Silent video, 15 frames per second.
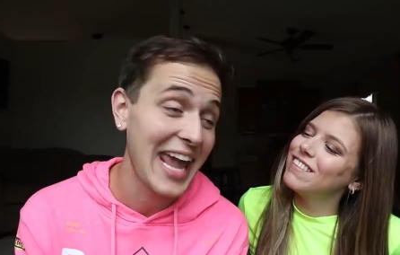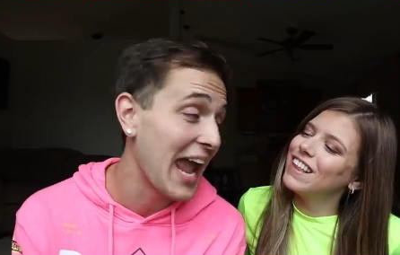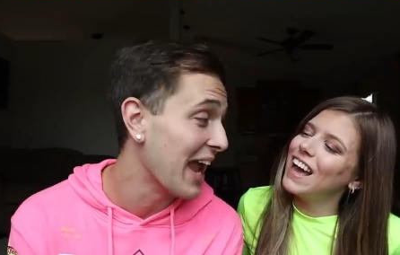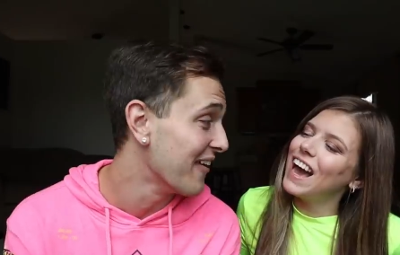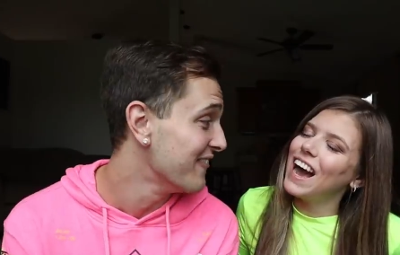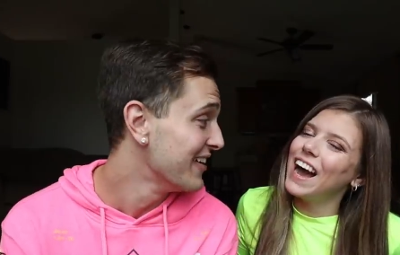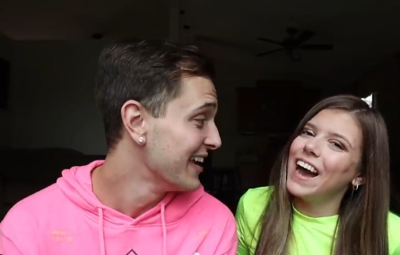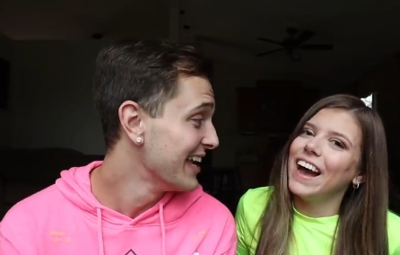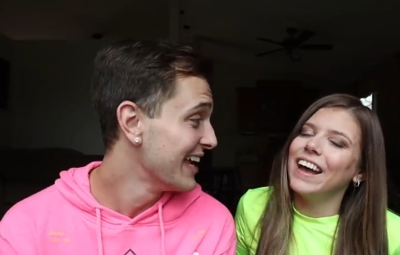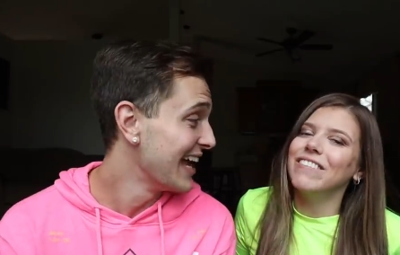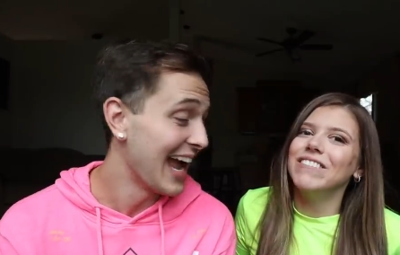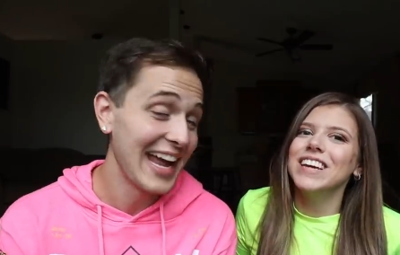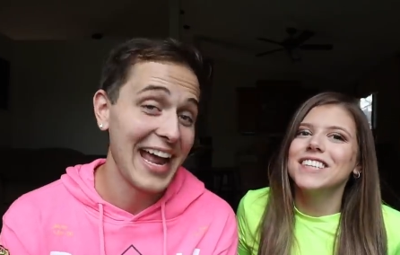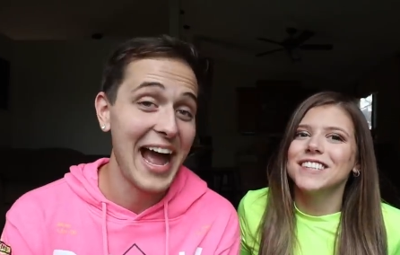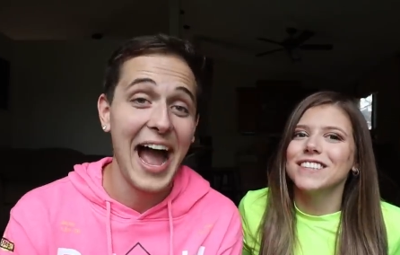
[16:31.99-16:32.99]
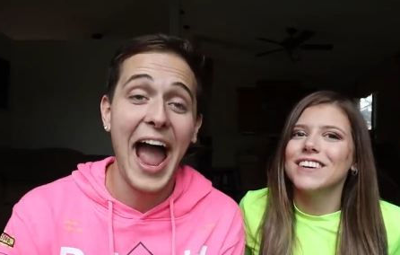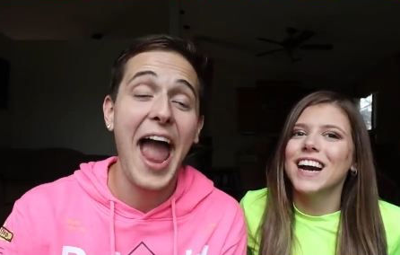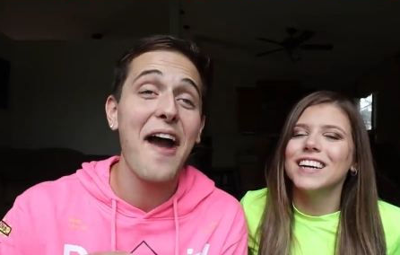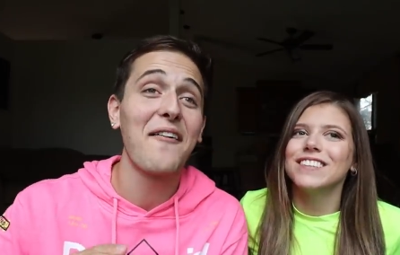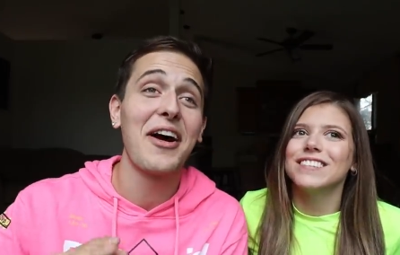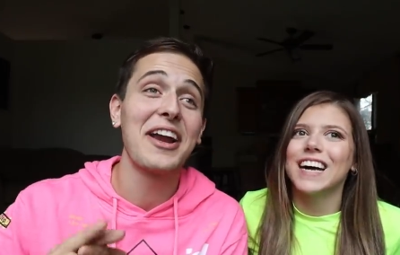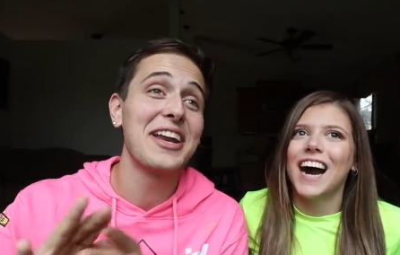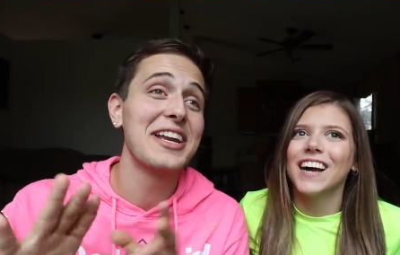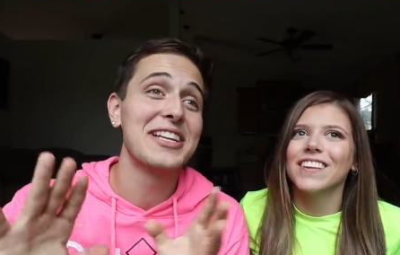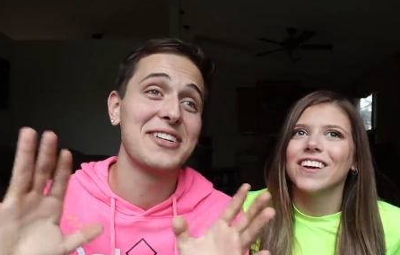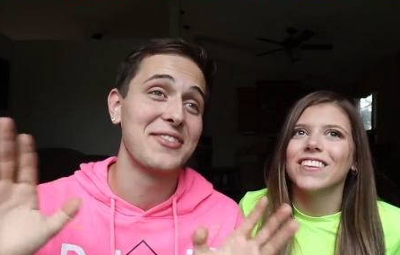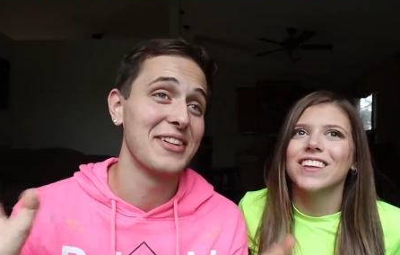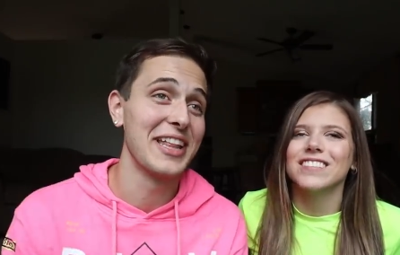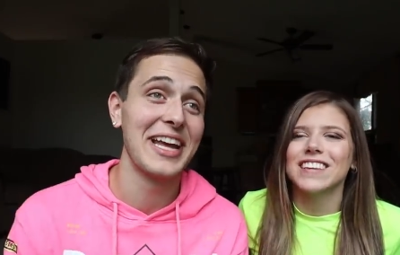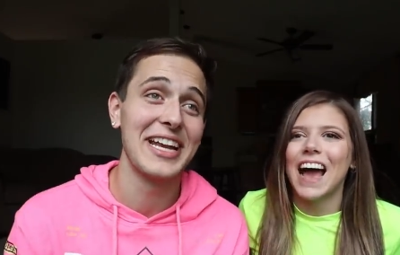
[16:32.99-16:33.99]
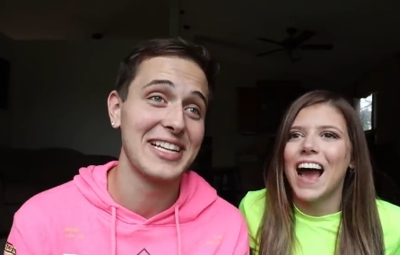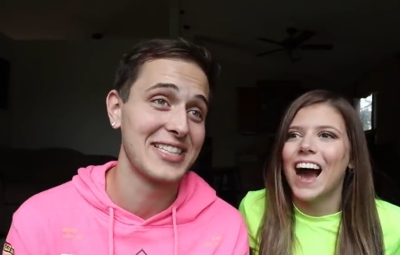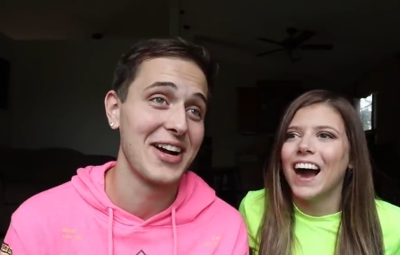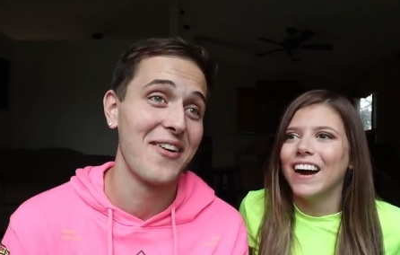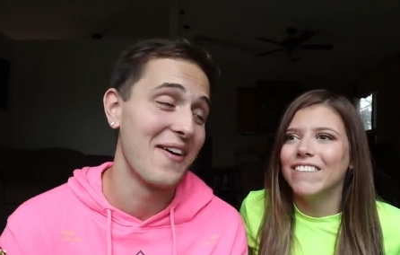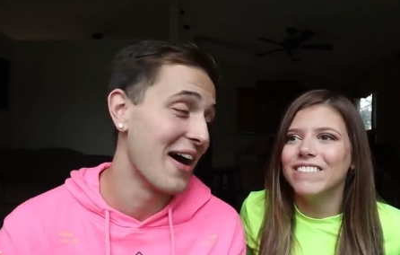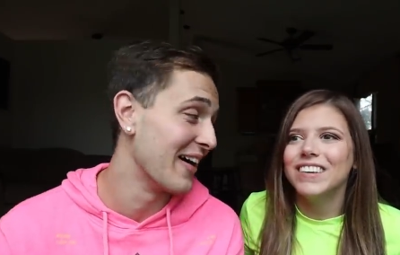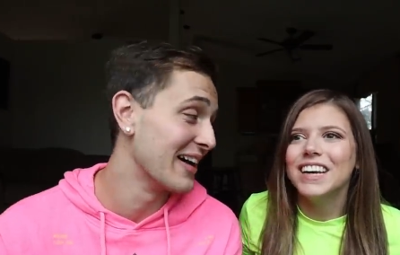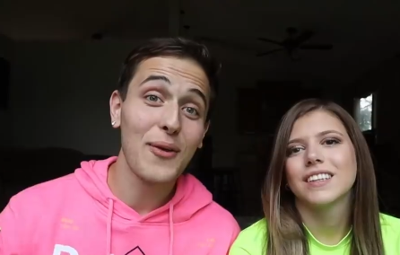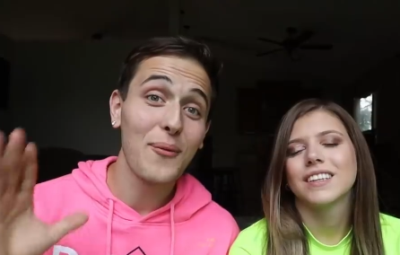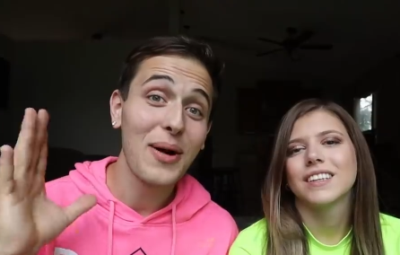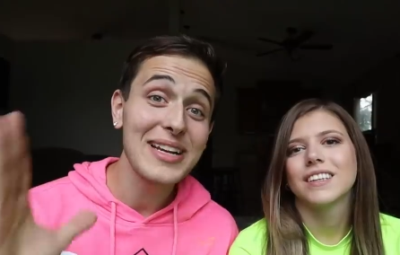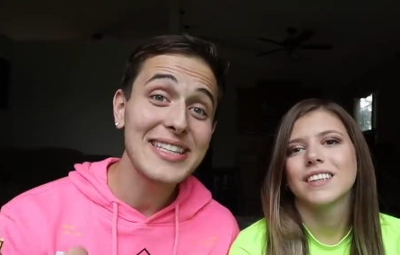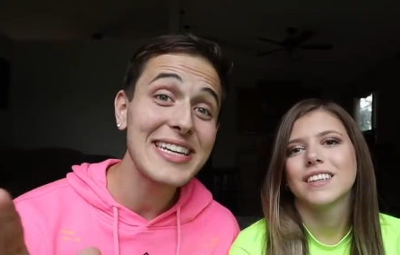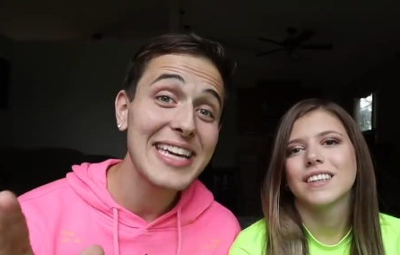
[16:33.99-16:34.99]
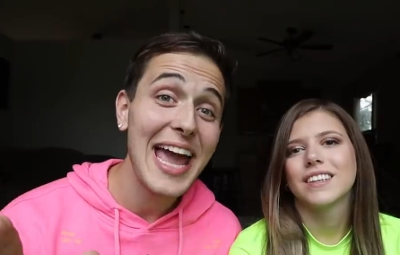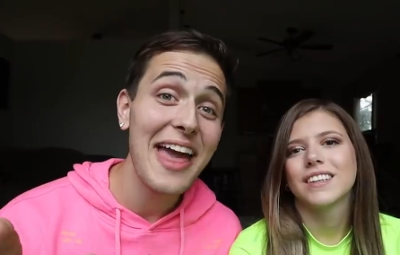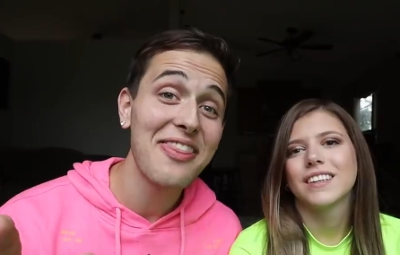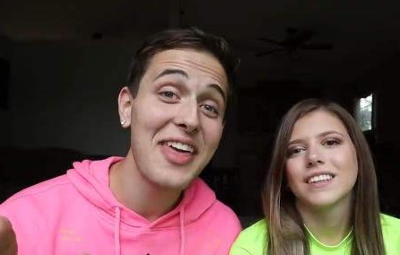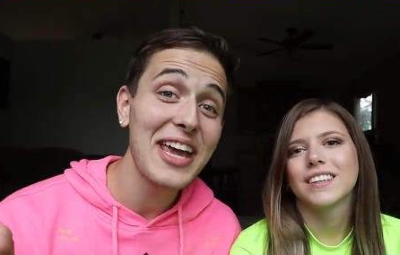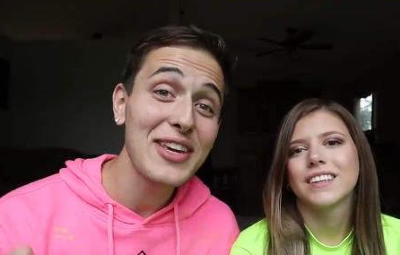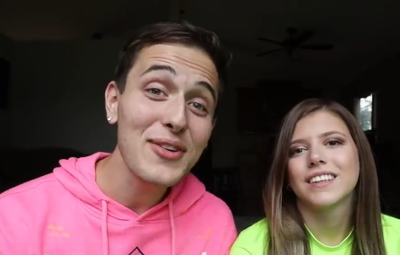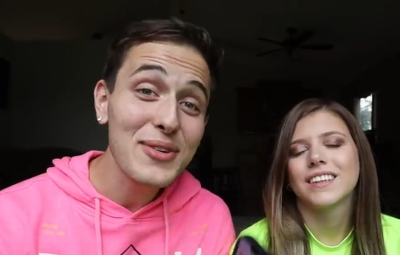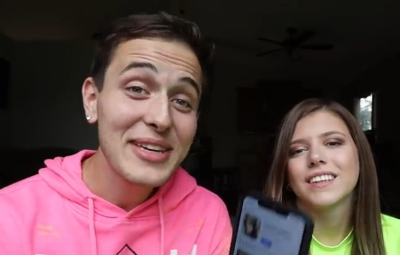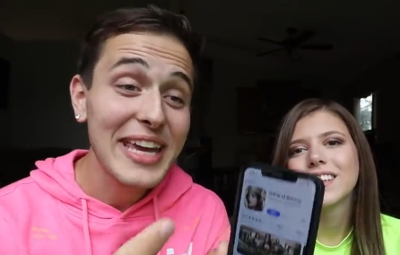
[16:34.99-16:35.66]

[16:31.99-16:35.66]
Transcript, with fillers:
Speaker 1: the game. That. Make sure you guys I wanted download to relate this app. It so well. So once again, thank you